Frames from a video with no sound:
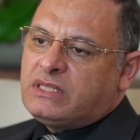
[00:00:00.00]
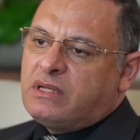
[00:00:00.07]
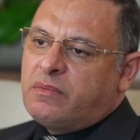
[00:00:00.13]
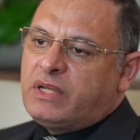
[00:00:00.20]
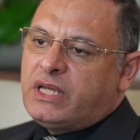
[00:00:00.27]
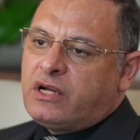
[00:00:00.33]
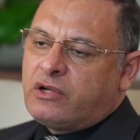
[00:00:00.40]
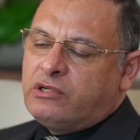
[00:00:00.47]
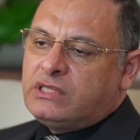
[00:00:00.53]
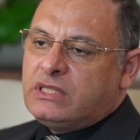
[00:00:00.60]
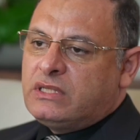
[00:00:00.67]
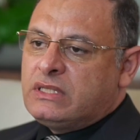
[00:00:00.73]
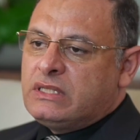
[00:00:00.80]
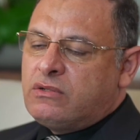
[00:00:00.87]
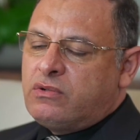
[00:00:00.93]
Samira
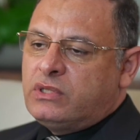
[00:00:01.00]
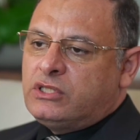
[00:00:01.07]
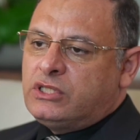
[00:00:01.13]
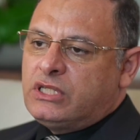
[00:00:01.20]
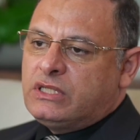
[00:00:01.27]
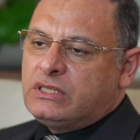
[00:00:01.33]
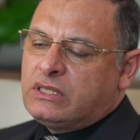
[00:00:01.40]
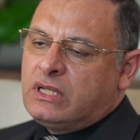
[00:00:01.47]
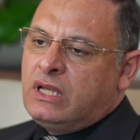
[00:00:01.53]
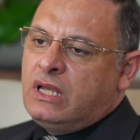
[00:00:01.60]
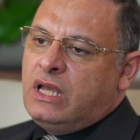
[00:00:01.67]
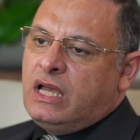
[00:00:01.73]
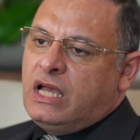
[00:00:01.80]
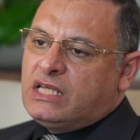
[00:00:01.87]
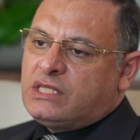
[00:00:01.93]
Cutts, which is
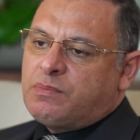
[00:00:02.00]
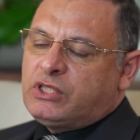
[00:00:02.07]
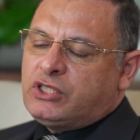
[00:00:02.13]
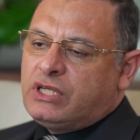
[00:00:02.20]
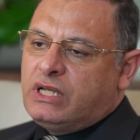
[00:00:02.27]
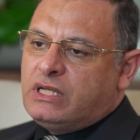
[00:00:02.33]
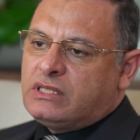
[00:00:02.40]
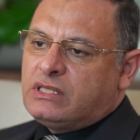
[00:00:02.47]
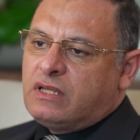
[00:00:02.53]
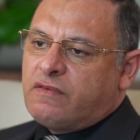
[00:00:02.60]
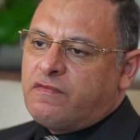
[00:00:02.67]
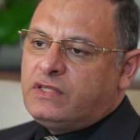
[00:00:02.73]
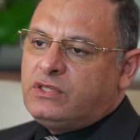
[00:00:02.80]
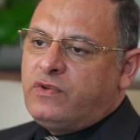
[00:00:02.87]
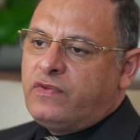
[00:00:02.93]
a specialist
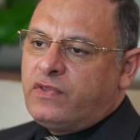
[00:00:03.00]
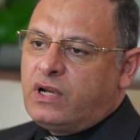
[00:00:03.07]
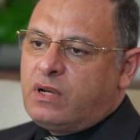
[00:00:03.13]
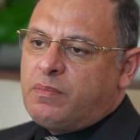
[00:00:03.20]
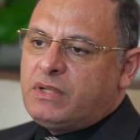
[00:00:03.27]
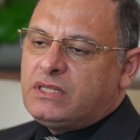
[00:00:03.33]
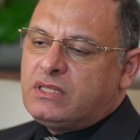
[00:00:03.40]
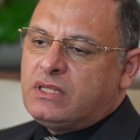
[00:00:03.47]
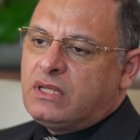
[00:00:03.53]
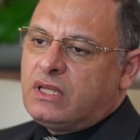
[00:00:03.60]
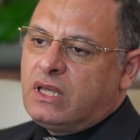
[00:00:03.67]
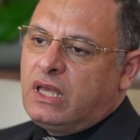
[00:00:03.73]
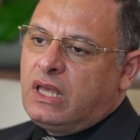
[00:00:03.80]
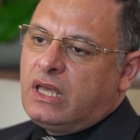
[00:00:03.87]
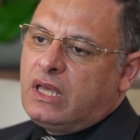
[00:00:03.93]
physiotherapist
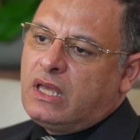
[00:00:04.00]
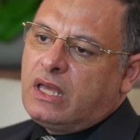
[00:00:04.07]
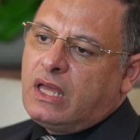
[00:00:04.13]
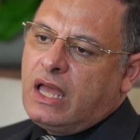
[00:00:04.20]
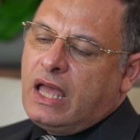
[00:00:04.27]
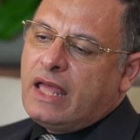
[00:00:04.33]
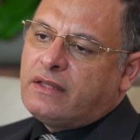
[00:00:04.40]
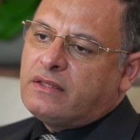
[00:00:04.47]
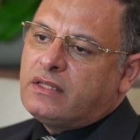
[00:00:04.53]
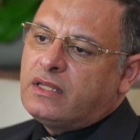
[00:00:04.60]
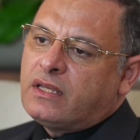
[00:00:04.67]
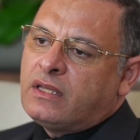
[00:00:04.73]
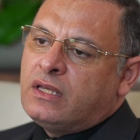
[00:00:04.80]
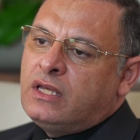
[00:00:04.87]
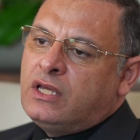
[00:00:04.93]

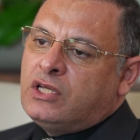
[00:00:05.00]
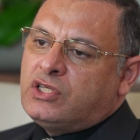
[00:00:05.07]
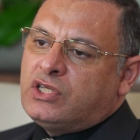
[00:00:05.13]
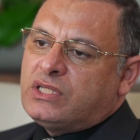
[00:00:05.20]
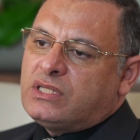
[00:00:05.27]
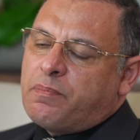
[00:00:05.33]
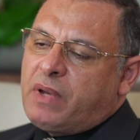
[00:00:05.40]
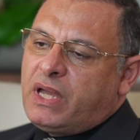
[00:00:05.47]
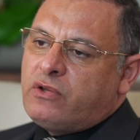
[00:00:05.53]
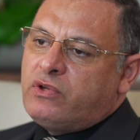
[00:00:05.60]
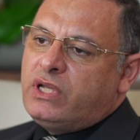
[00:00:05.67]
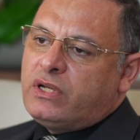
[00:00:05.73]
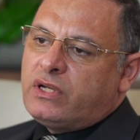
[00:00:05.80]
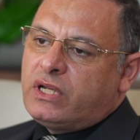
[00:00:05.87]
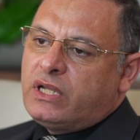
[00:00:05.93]
and she's a
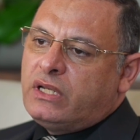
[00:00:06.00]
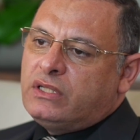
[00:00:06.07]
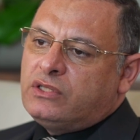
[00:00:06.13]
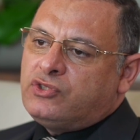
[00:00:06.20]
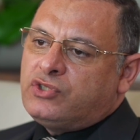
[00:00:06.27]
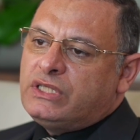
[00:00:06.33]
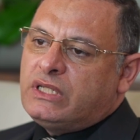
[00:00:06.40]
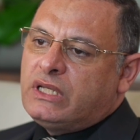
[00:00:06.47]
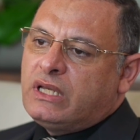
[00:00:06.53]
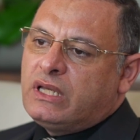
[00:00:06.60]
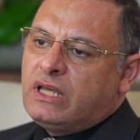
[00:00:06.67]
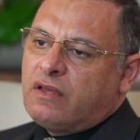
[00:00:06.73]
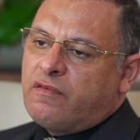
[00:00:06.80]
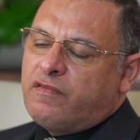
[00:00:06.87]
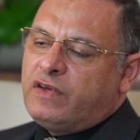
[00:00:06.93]
pioneer in
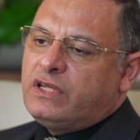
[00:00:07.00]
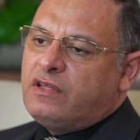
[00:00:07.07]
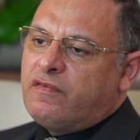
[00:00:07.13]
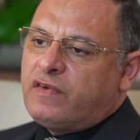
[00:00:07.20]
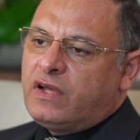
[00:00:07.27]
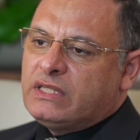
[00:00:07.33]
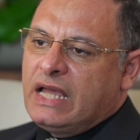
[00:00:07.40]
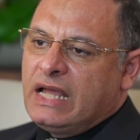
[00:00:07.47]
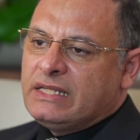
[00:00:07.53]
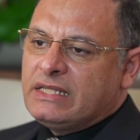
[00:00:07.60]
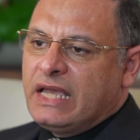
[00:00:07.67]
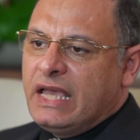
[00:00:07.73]
treating very difficult hand